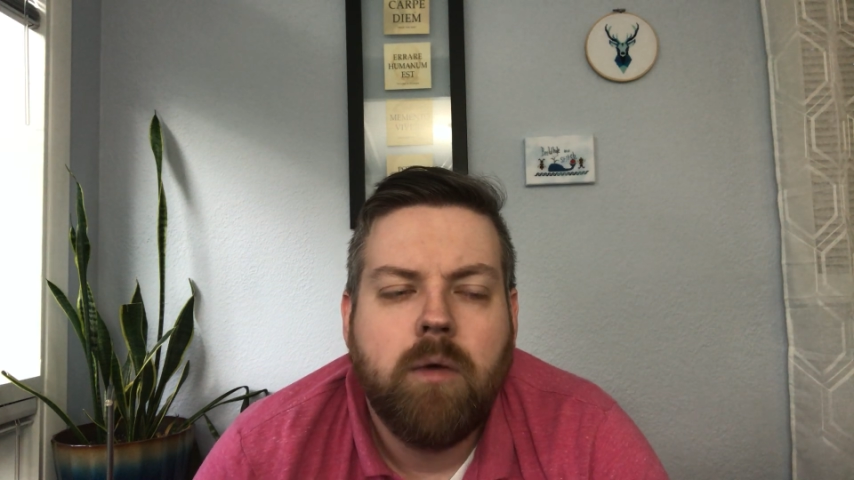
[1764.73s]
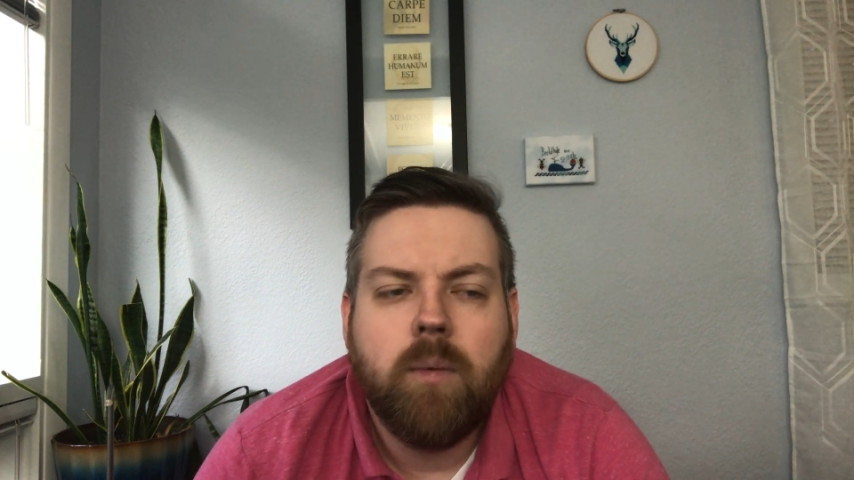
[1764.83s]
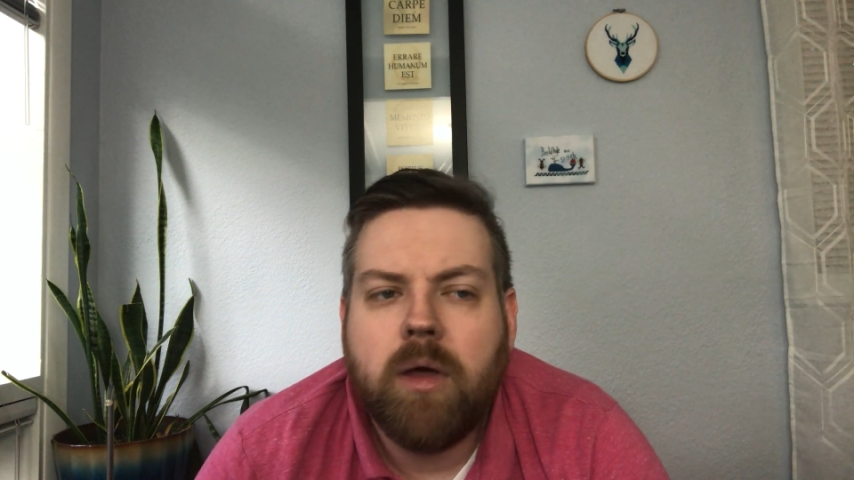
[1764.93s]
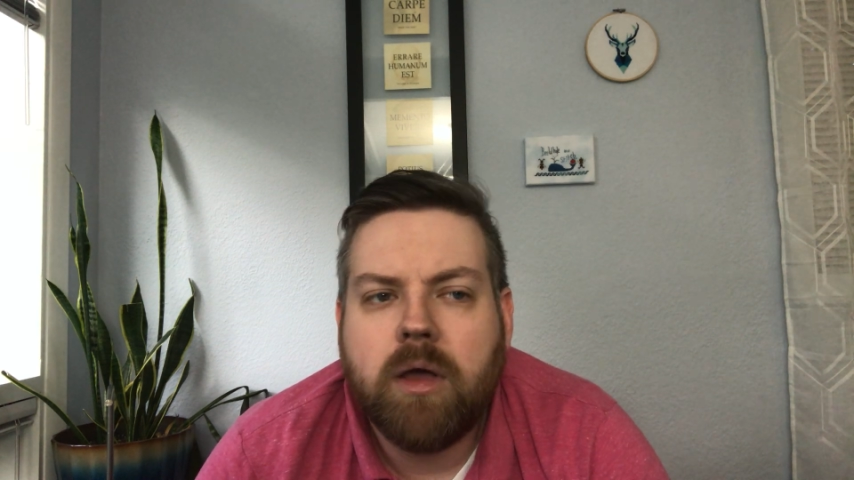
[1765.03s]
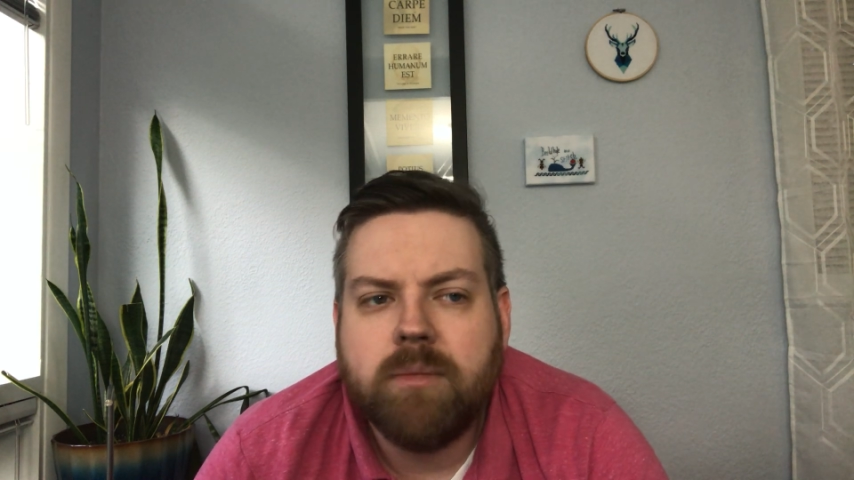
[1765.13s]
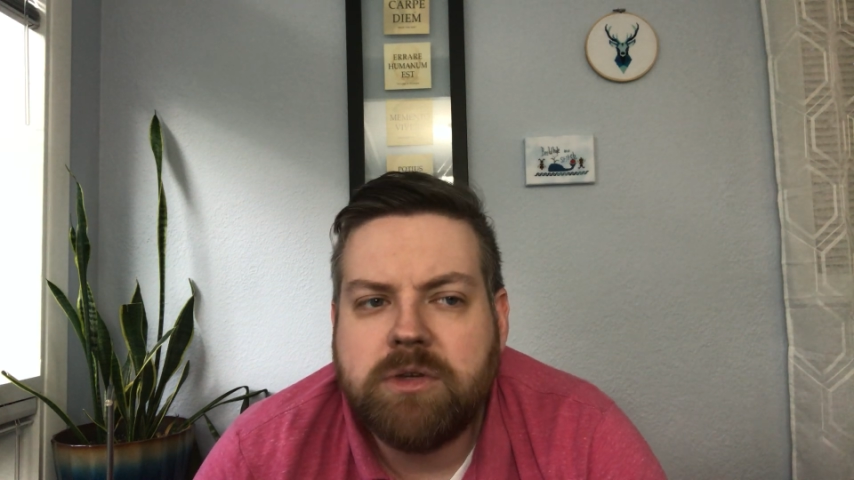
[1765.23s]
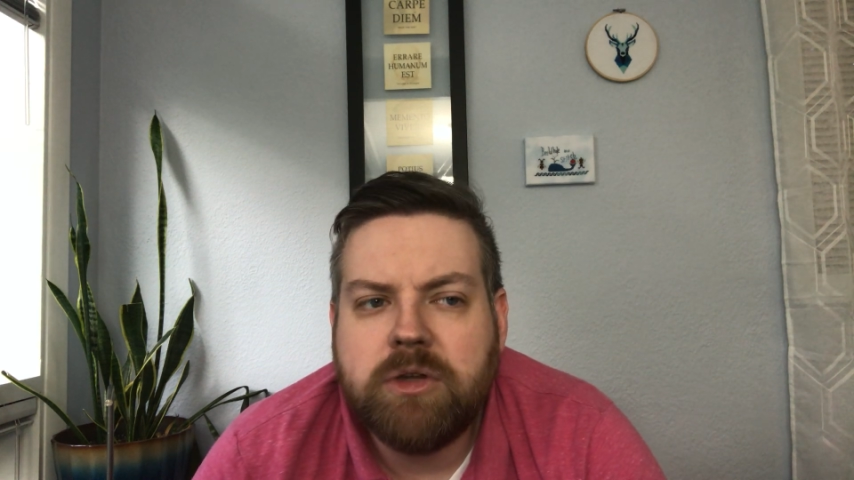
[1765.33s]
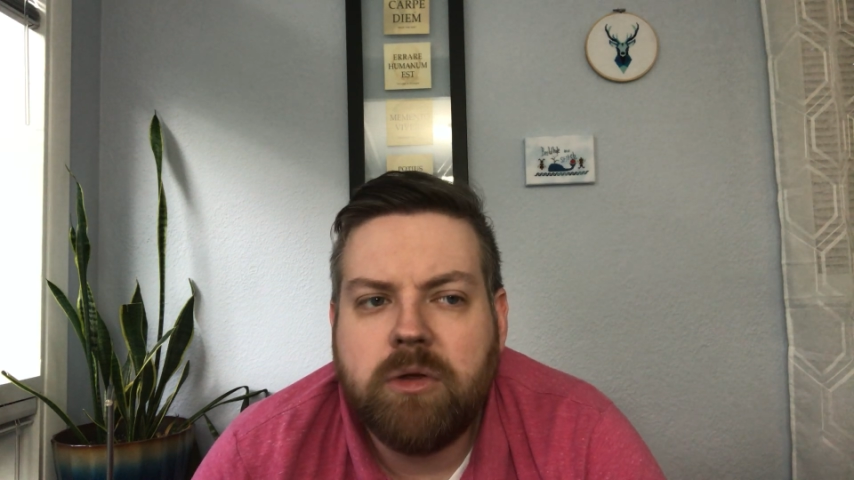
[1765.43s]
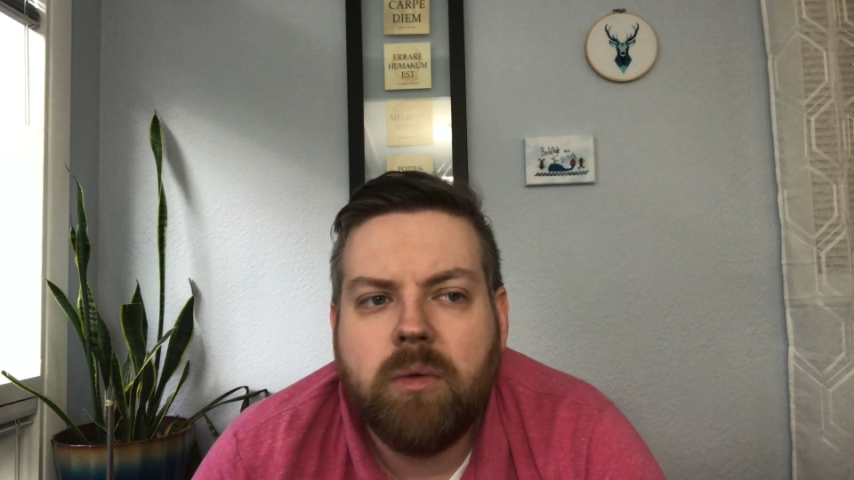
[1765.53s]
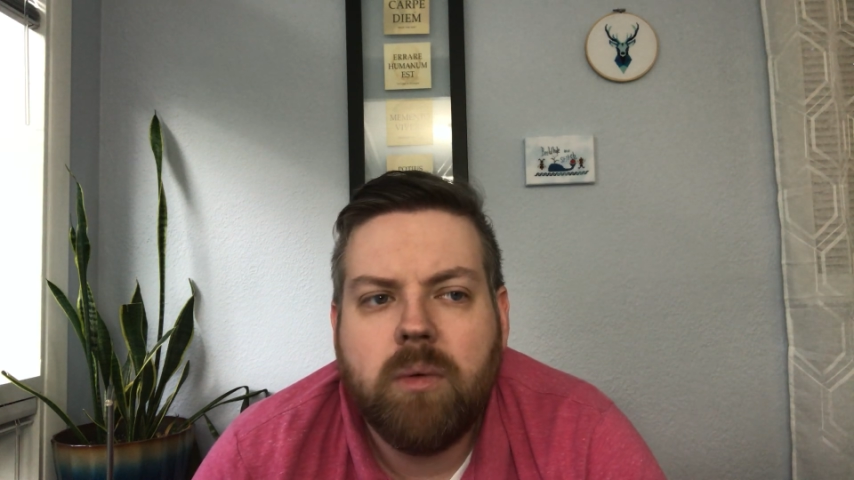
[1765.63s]
Welcome
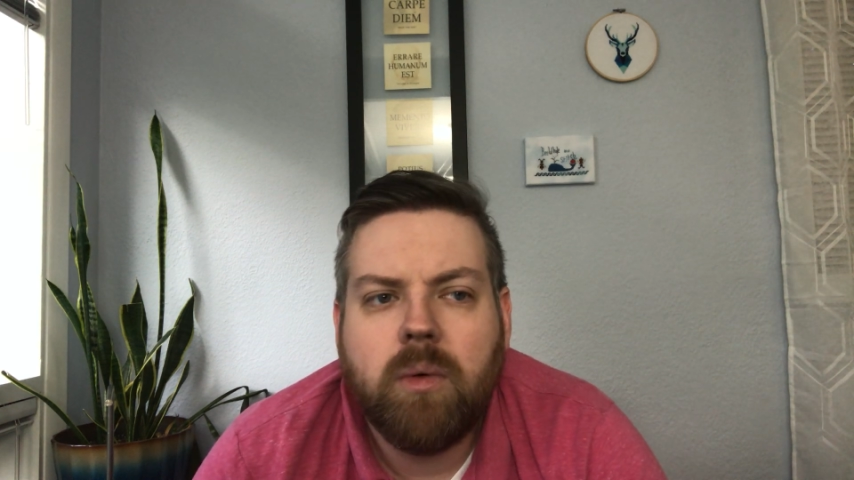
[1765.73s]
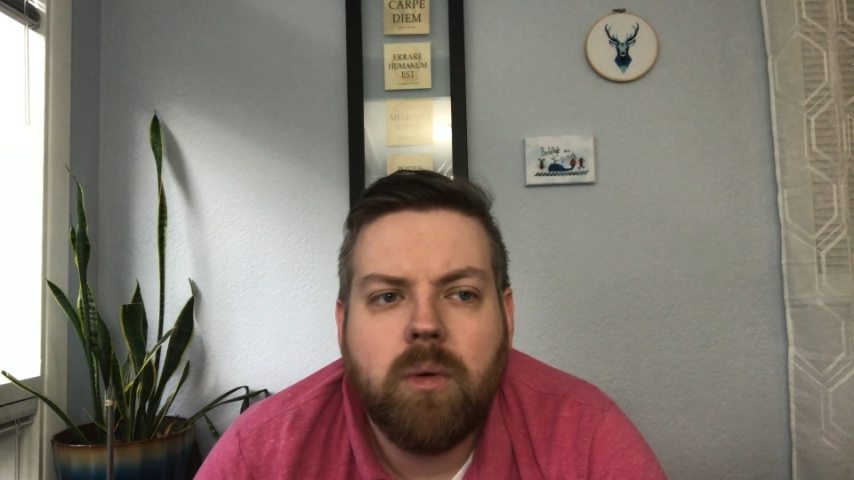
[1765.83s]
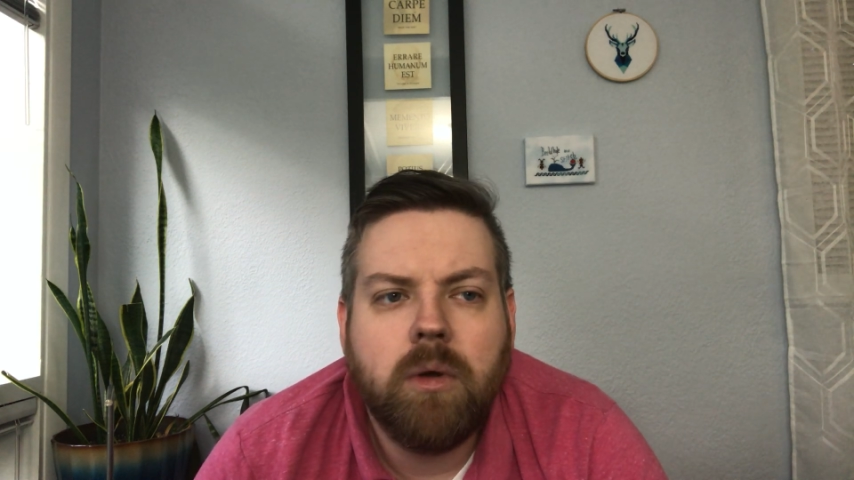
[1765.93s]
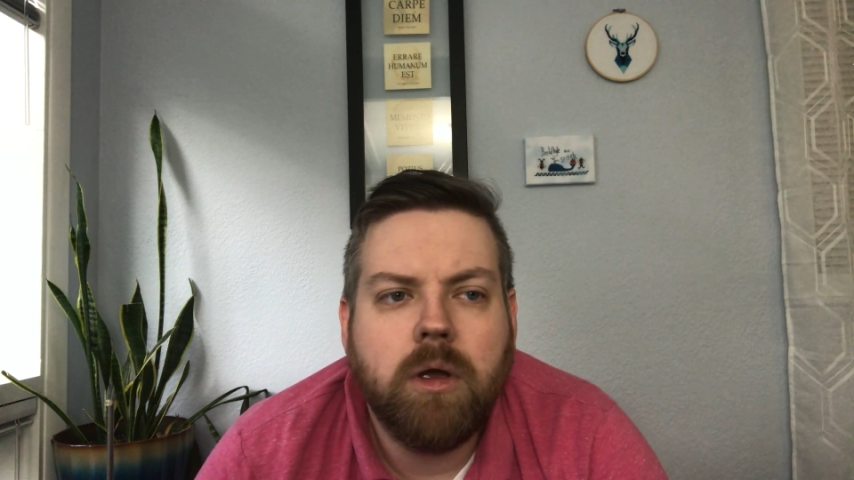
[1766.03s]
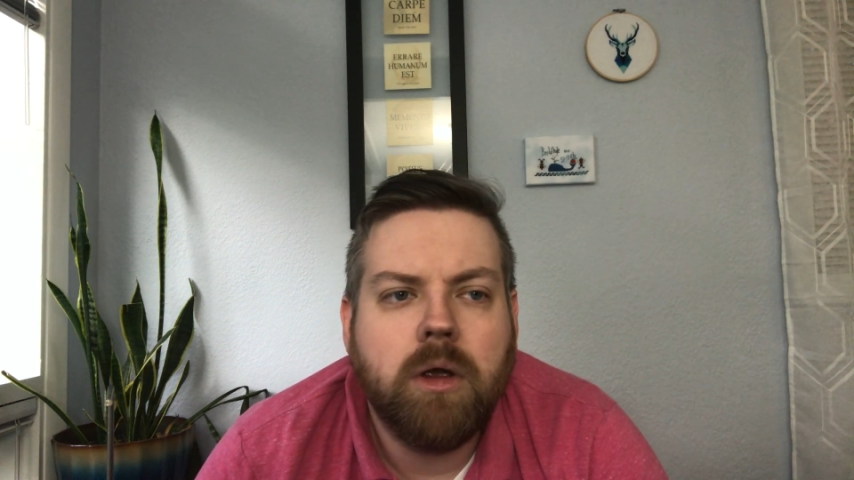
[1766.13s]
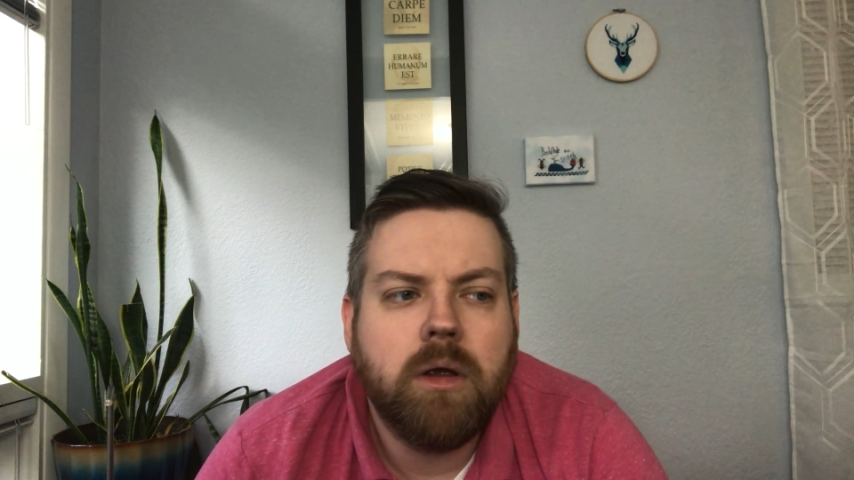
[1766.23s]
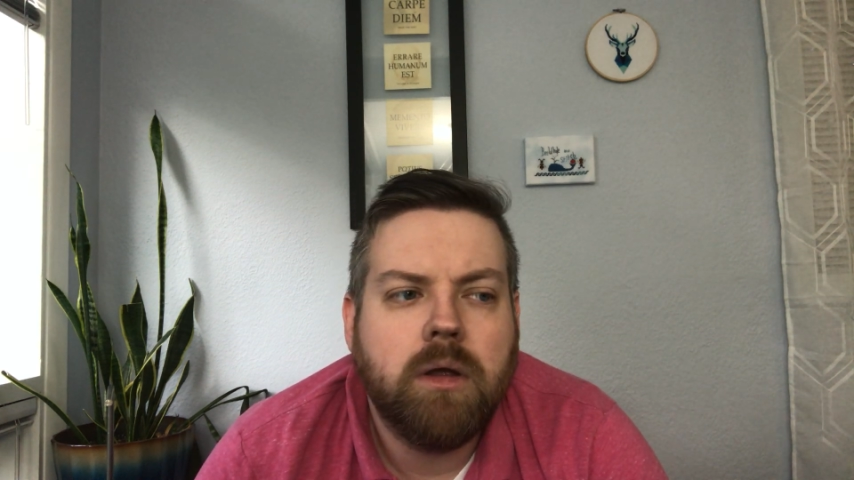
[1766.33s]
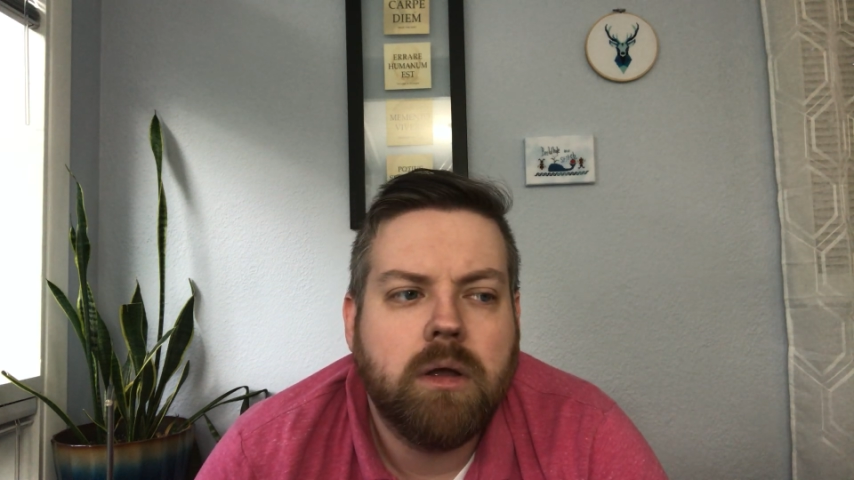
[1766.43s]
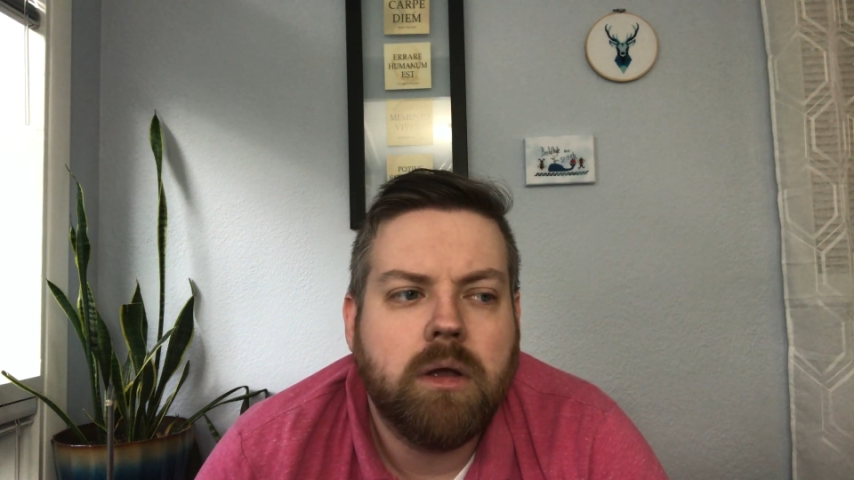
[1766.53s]
to or